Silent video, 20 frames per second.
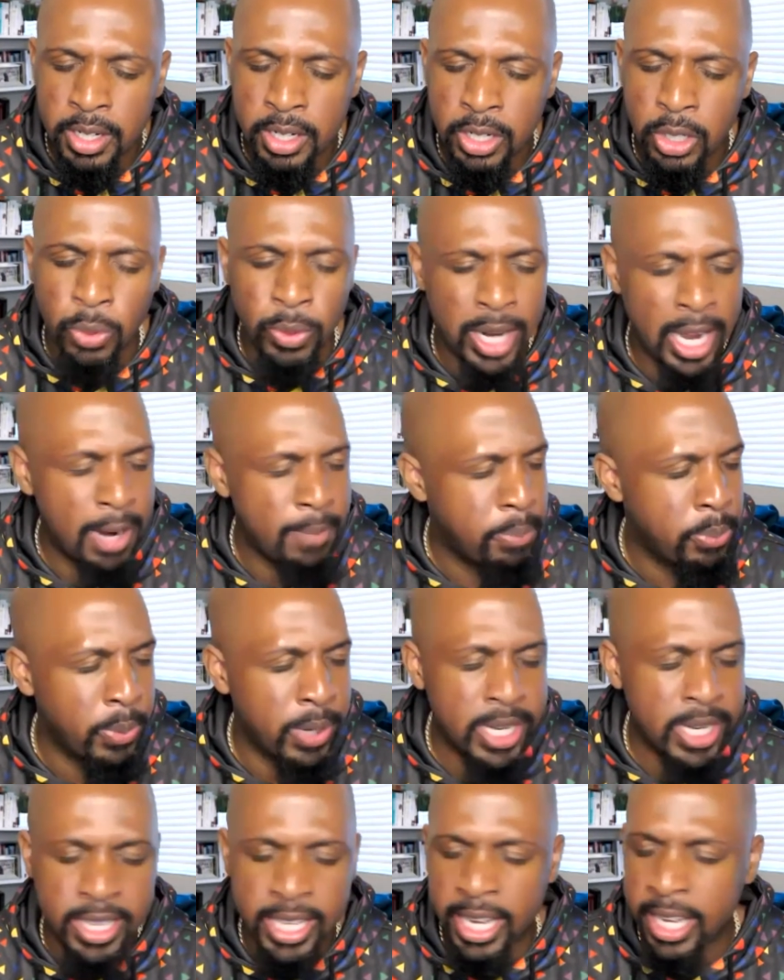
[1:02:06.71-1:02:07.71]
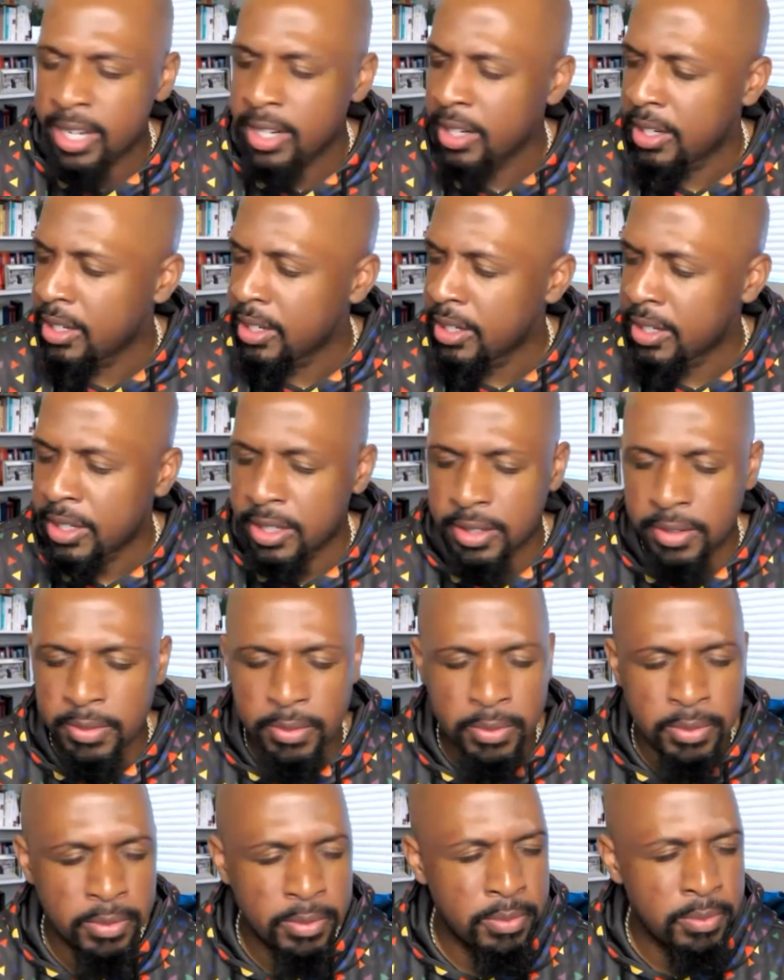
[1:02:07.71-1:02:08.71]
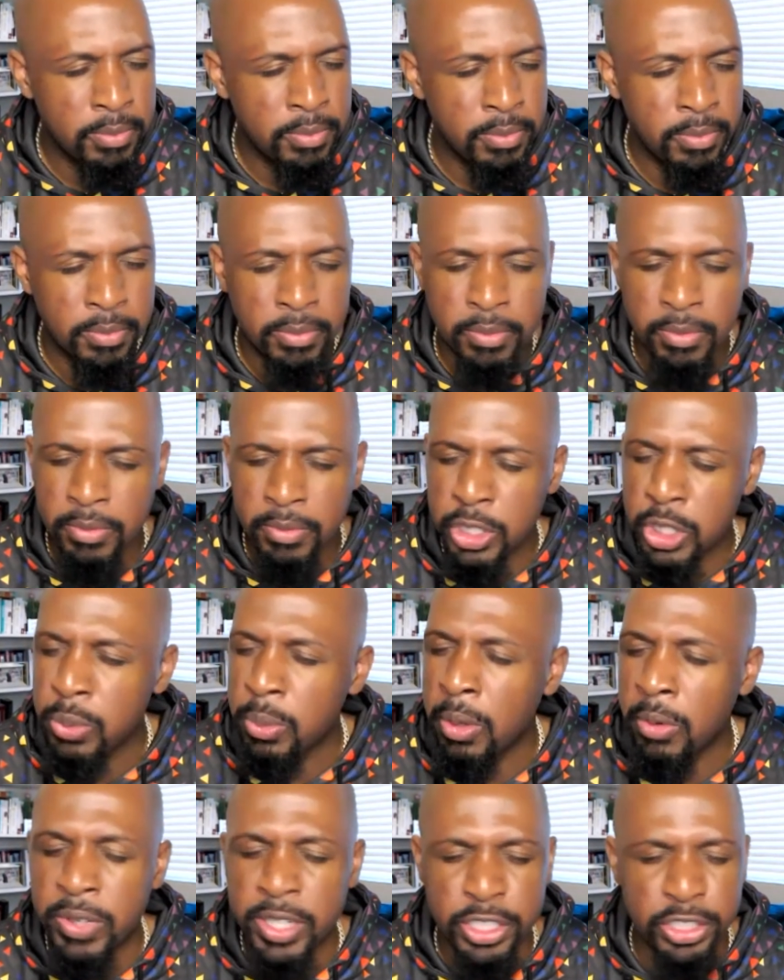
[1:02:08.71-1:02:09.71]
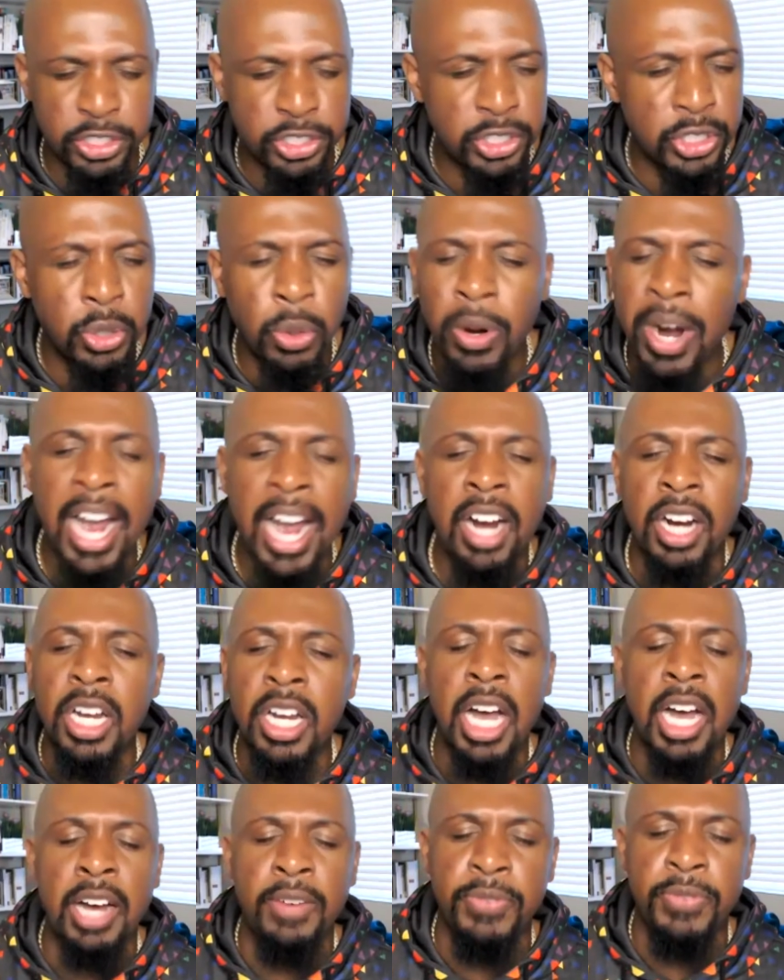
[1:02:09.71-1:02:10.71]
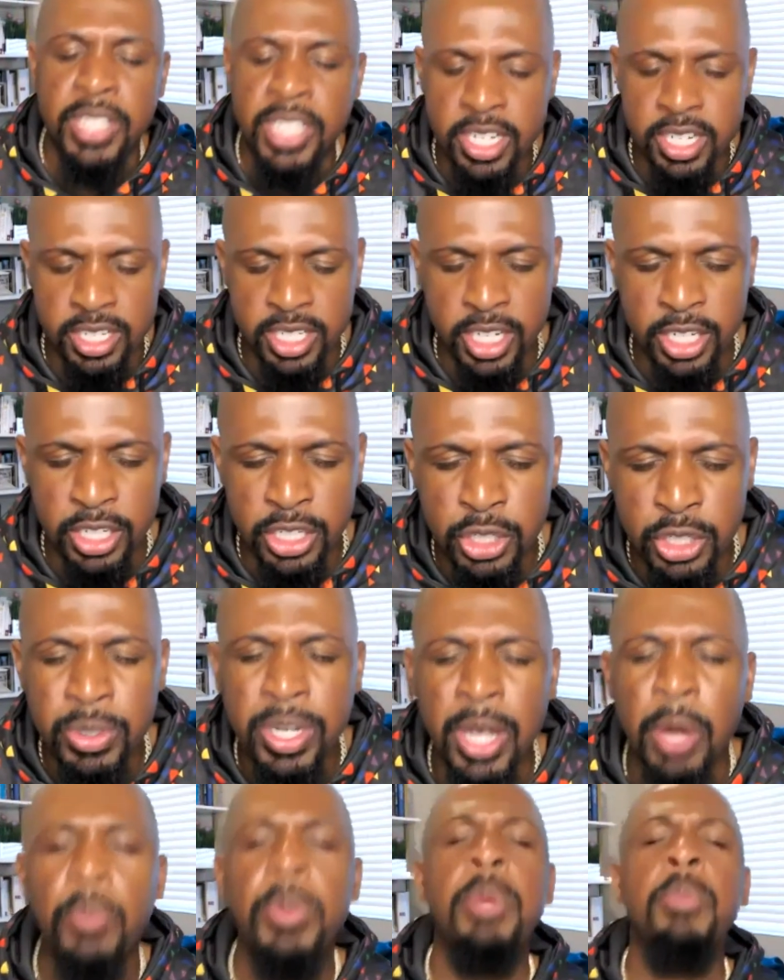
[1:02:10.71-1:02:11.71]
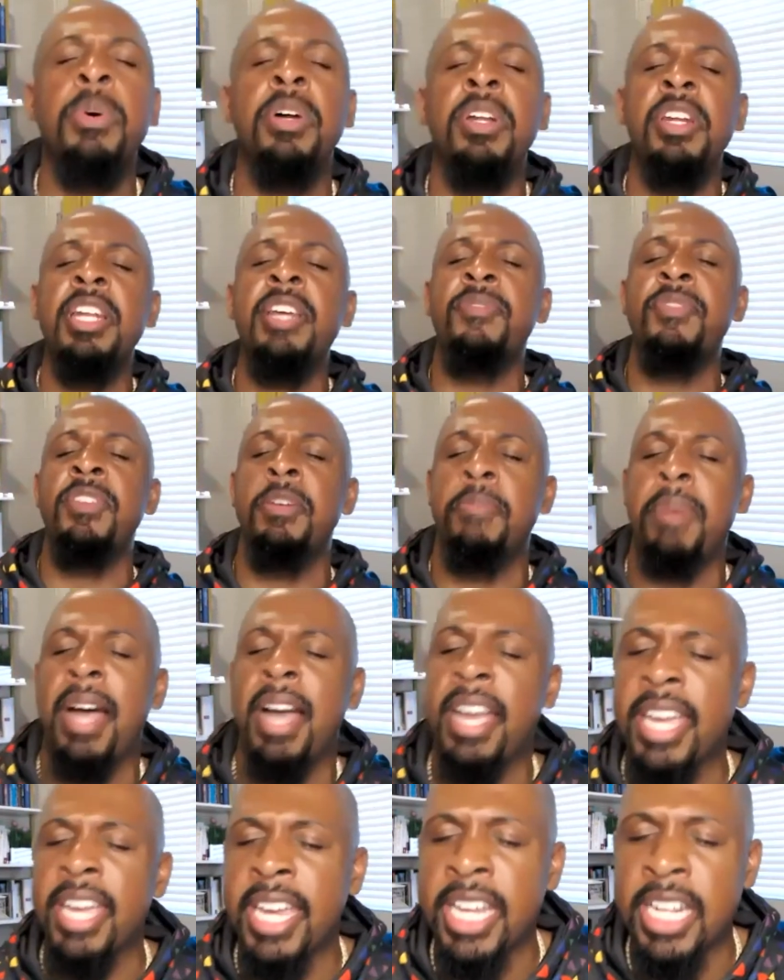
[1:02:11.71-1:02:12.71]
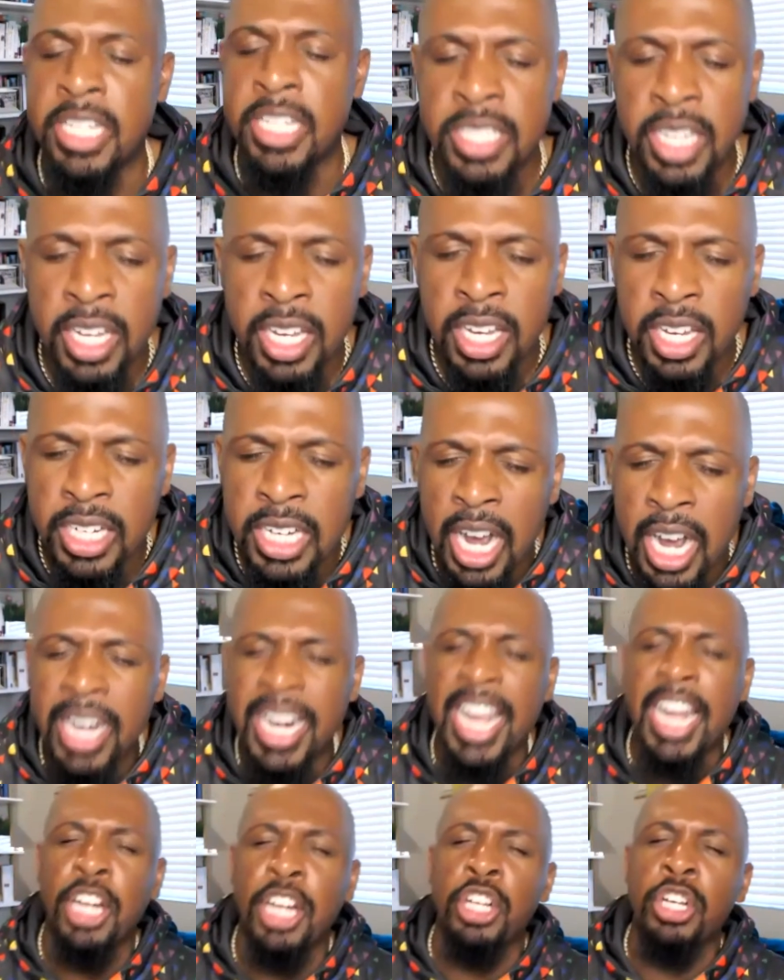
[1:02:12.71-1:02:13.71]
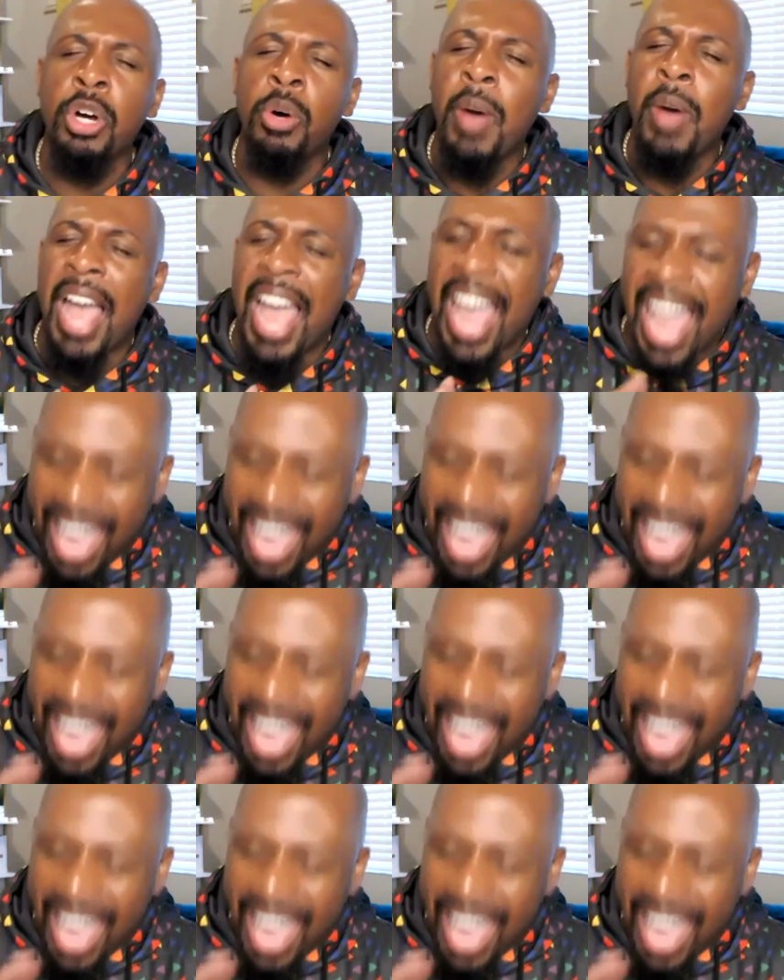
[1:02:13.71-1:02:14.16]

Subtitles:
Lord, I pray that you will restore our confidence in you, that we will lift up our heads, God, and go